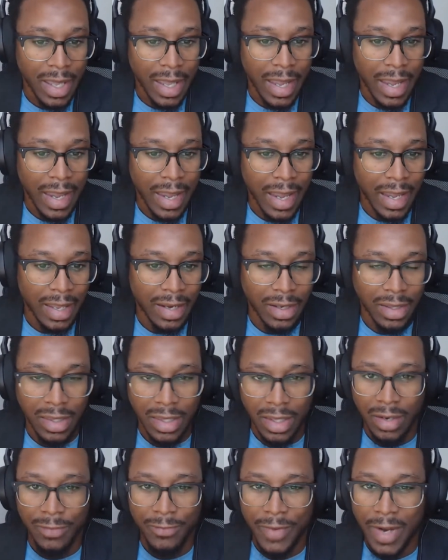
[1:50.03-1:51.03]
And
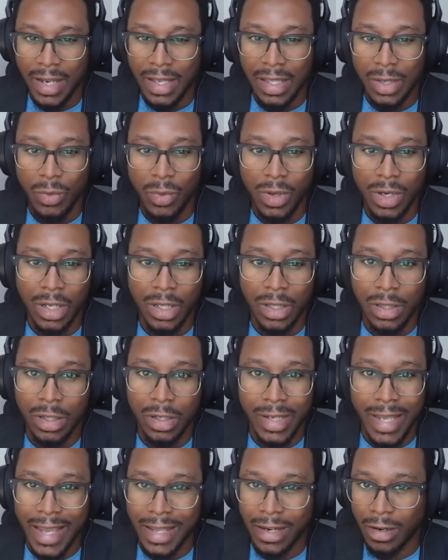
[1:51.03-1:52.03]
then finally, we're going to look at